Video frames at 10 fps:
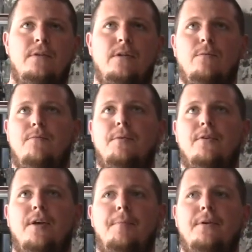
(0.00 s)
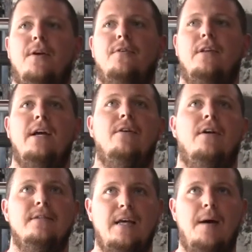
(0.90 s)
then we built up another layer
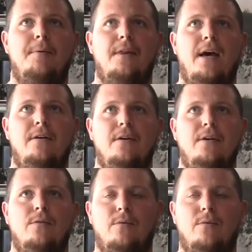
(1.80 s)
on top of that,